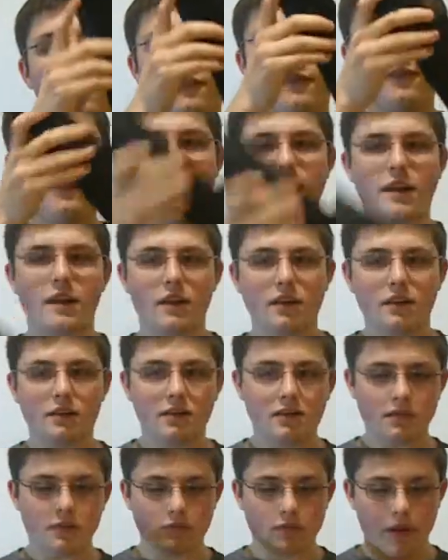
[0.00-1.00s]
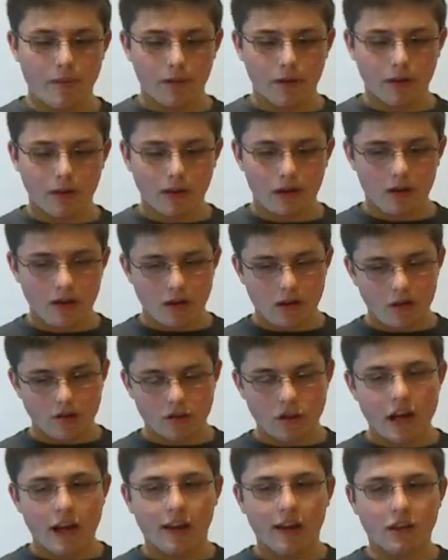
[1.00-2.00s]
fake replica
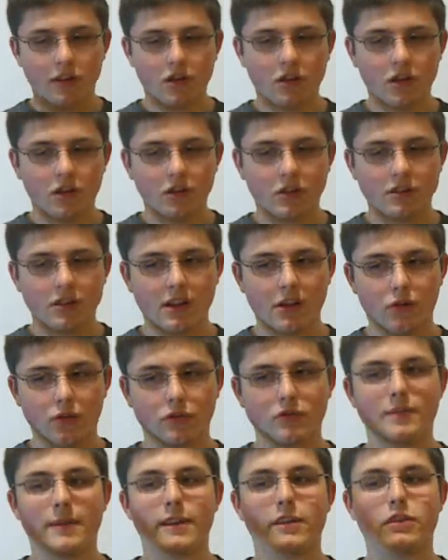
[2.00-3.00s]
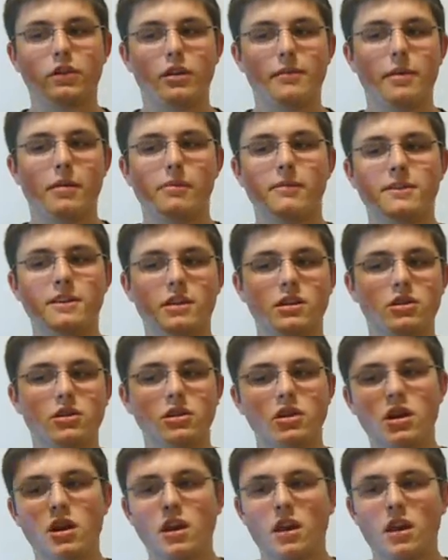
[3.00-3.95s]
shotgun shells that hold about 30 BBs each.